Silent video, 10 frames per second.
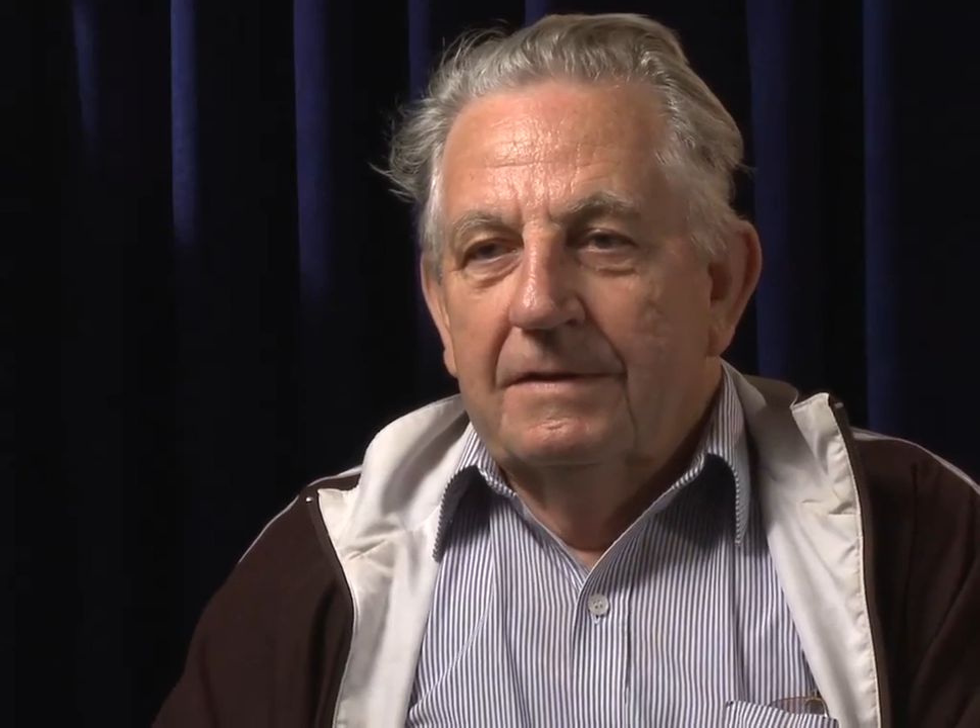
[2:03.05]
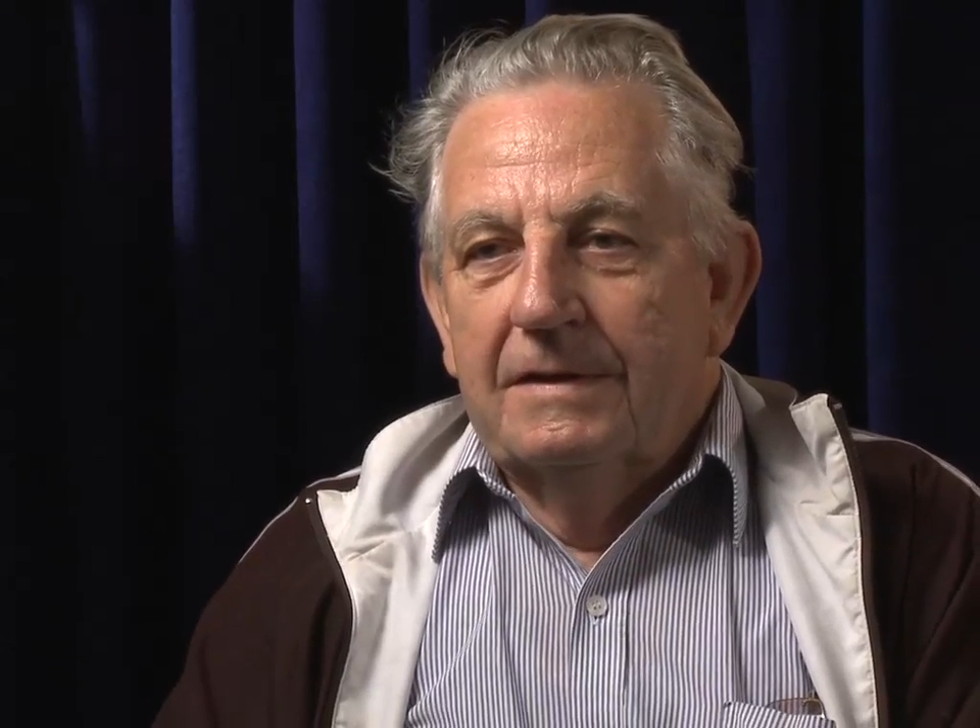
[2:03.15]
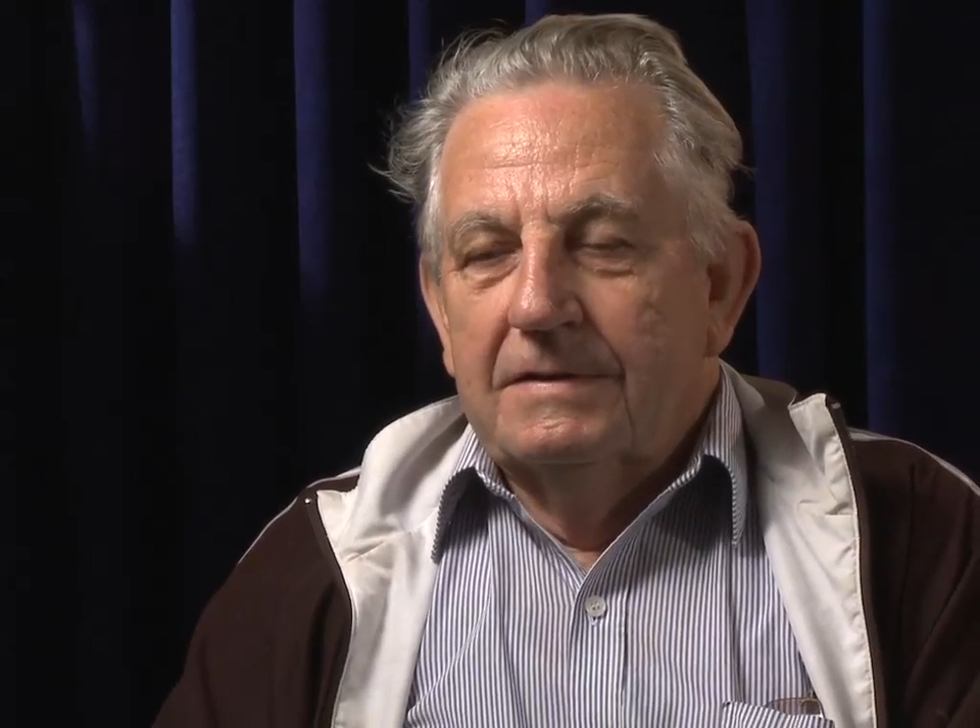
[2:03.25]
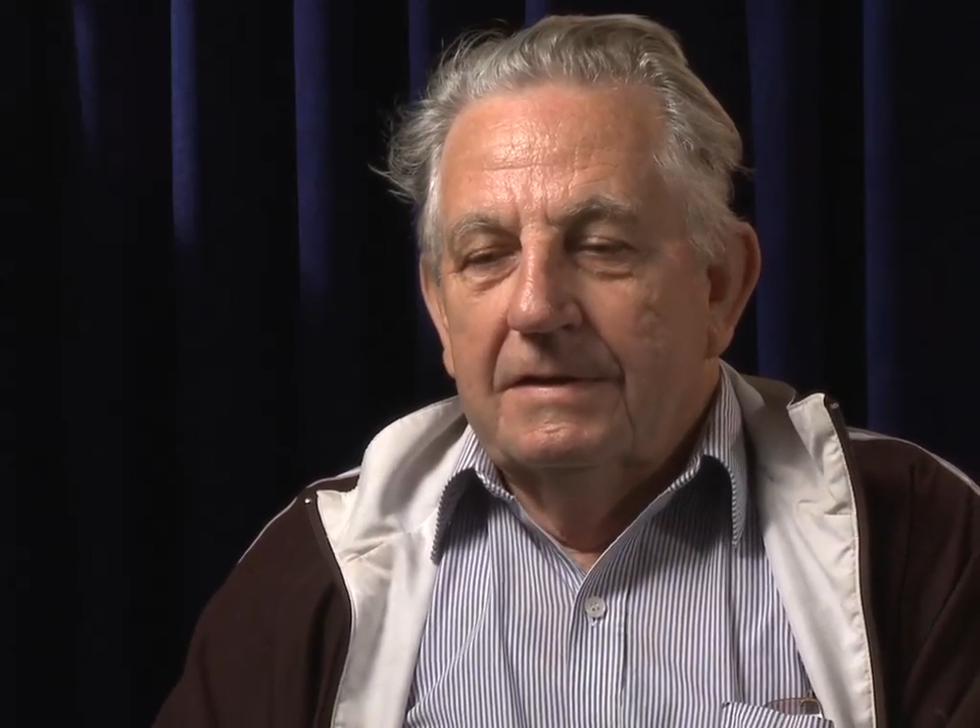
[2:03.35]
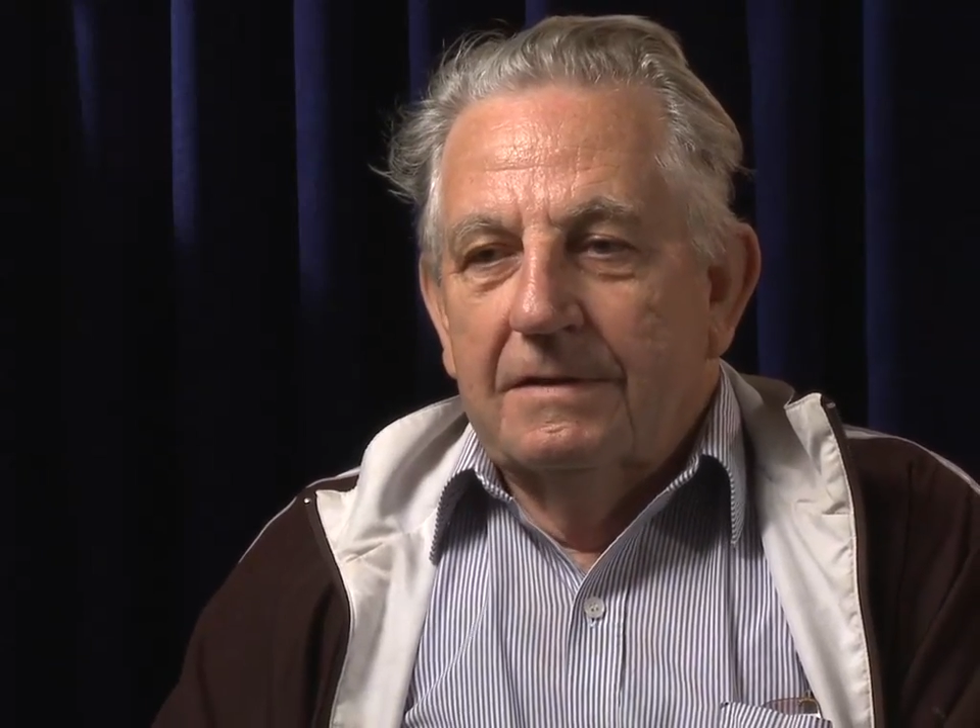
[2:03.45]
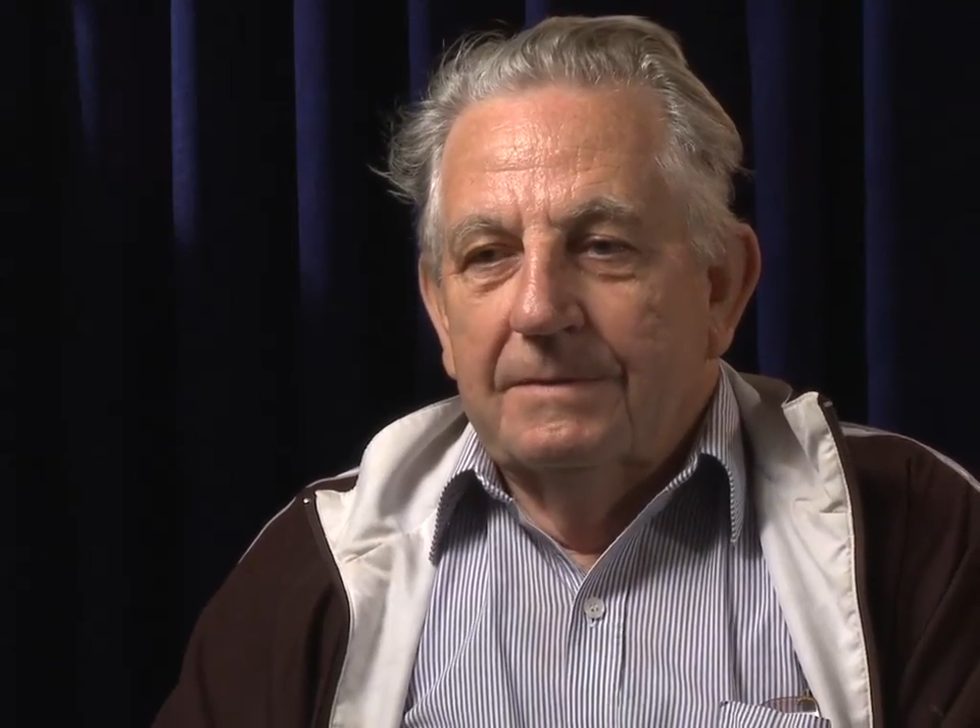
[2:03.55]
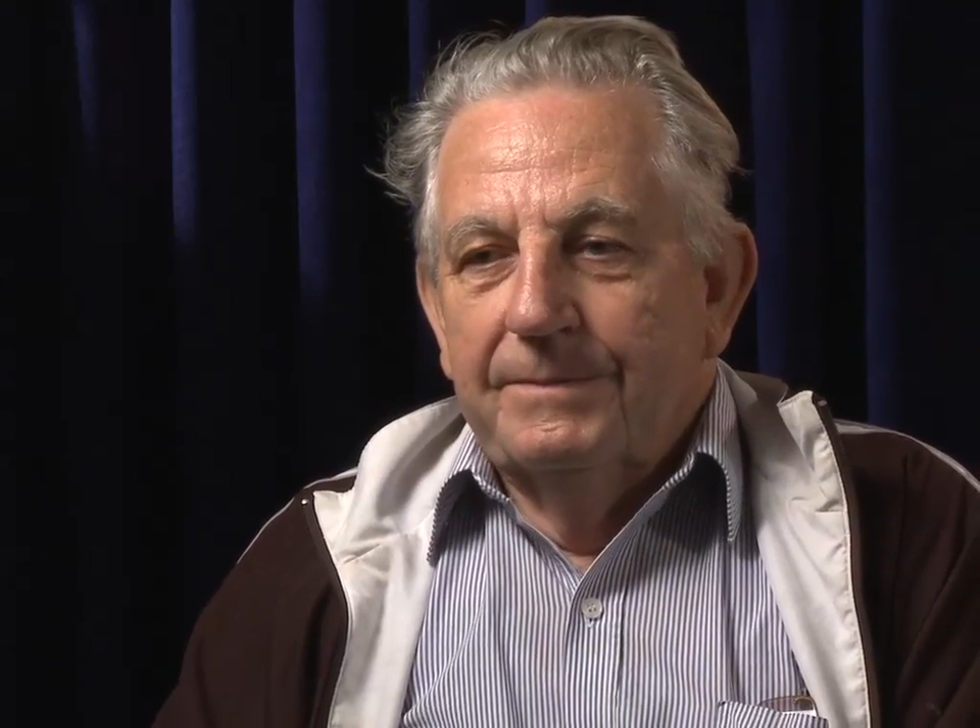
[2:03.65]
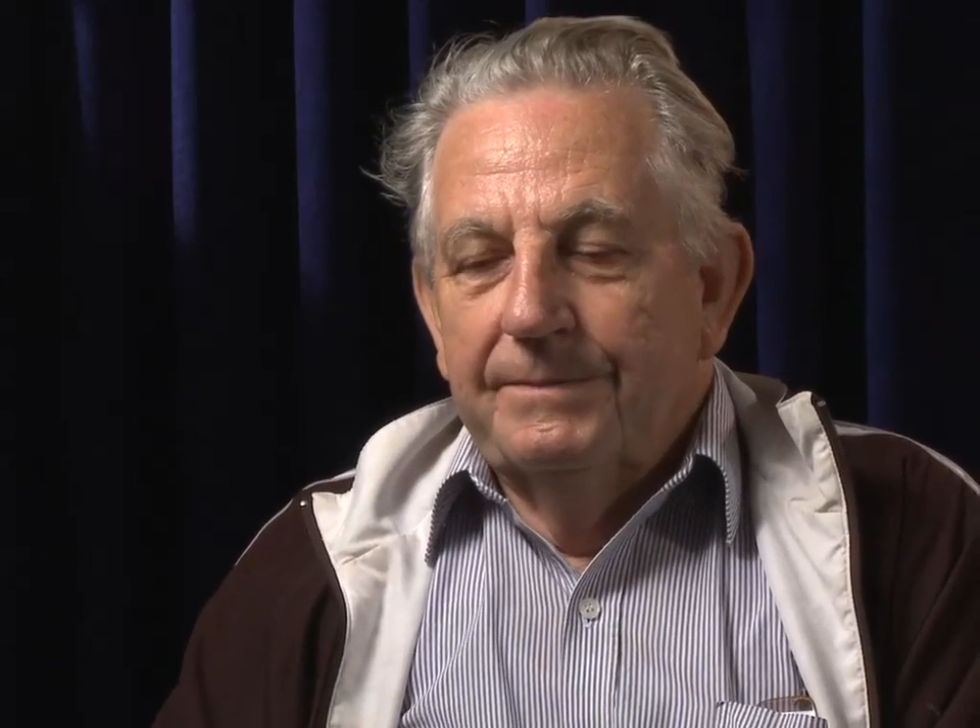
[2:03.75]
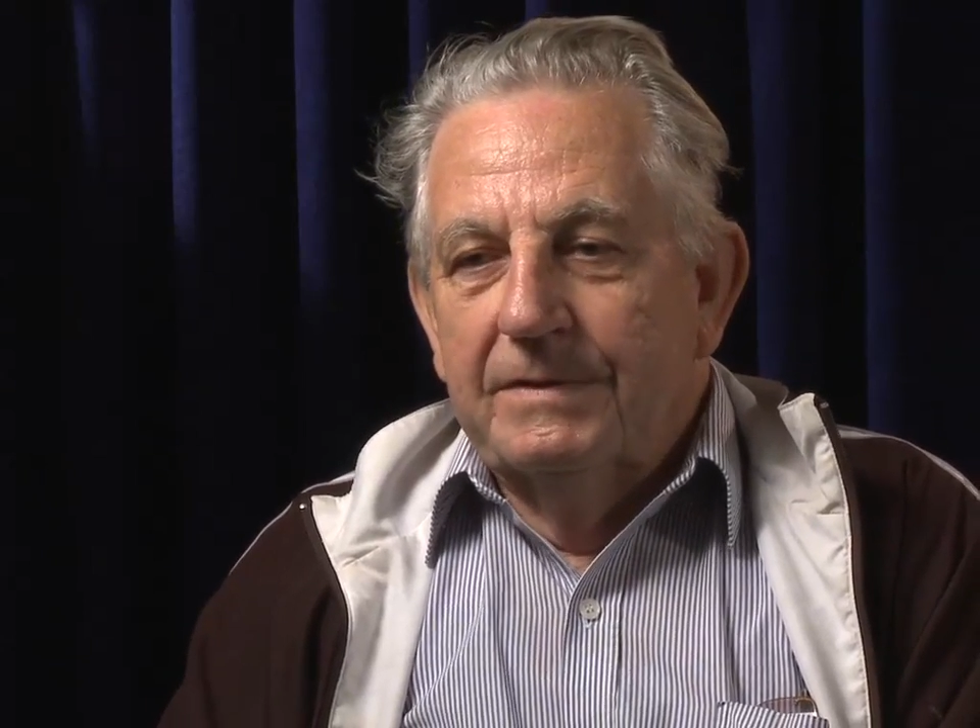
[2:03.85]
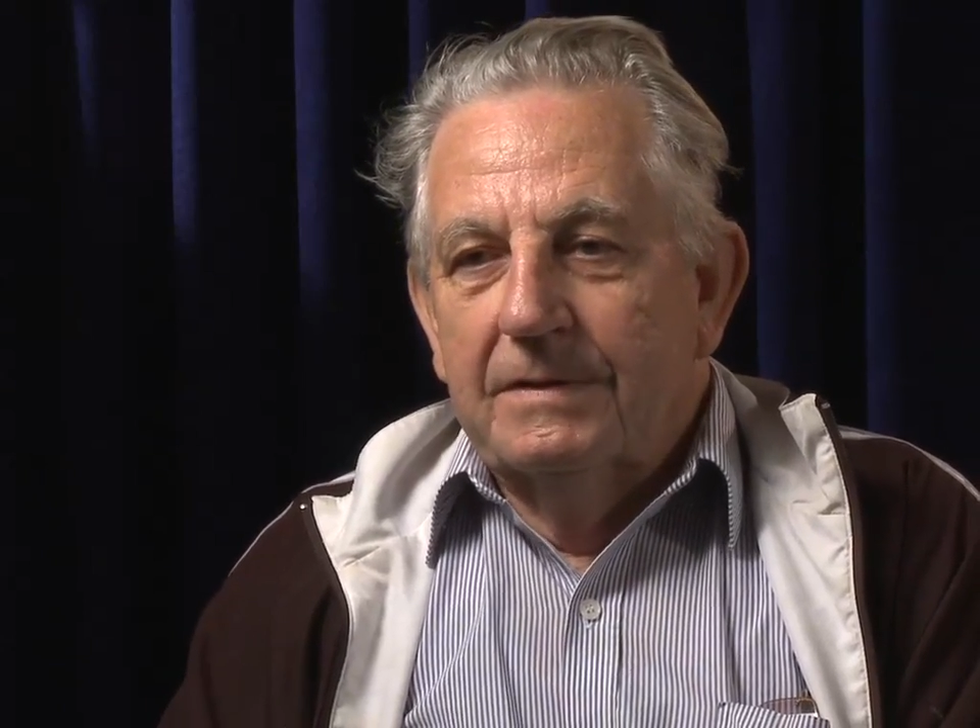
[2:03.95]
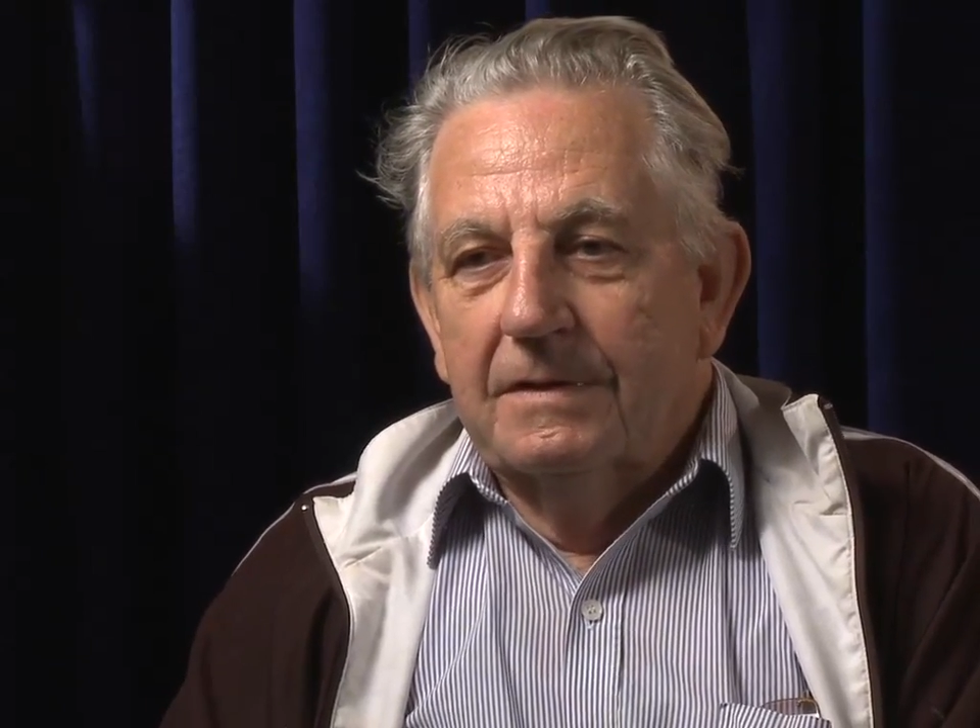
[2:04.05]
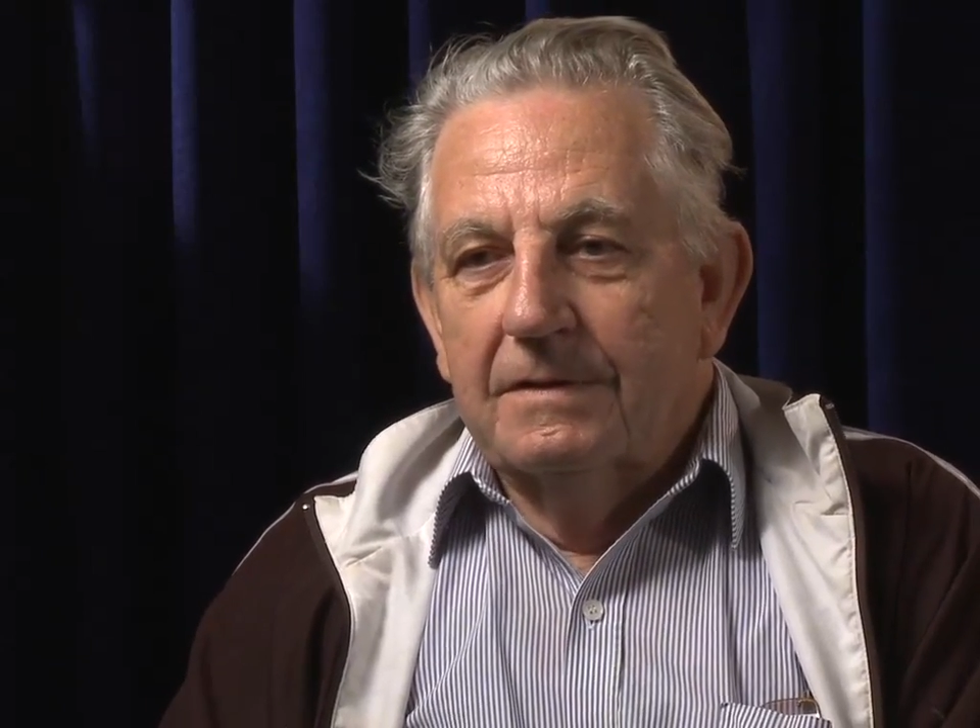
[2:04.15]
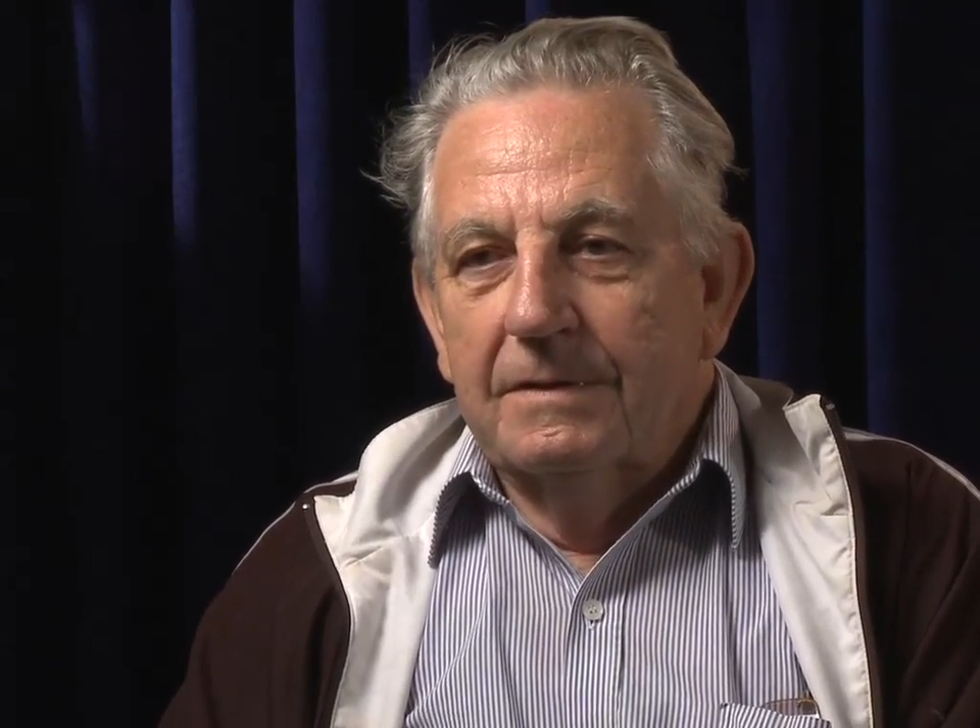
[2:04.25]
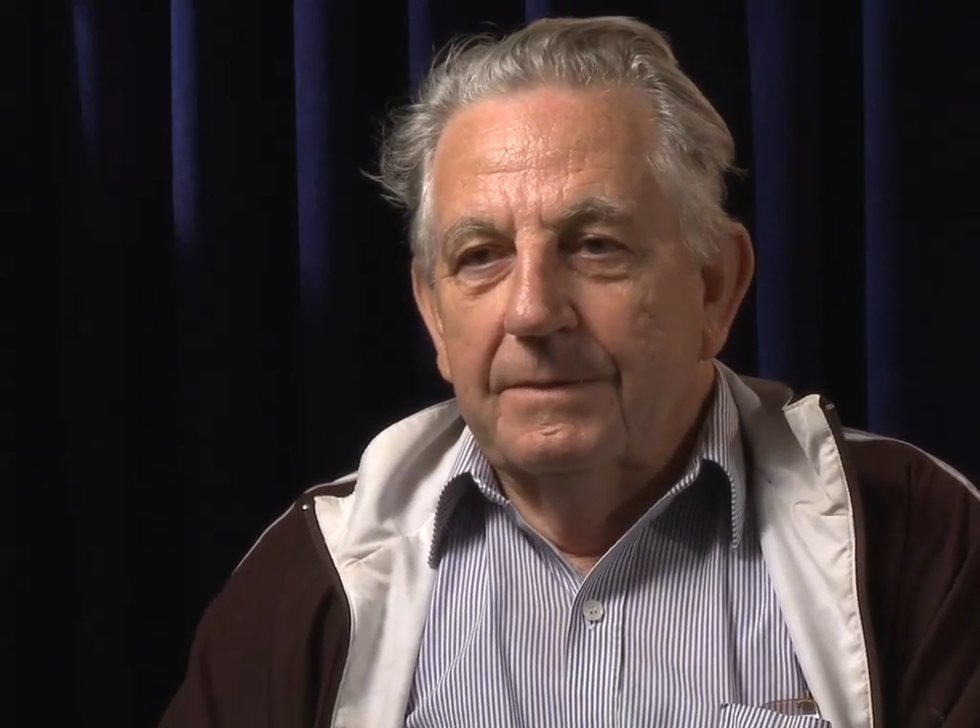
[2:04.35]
That's how the particular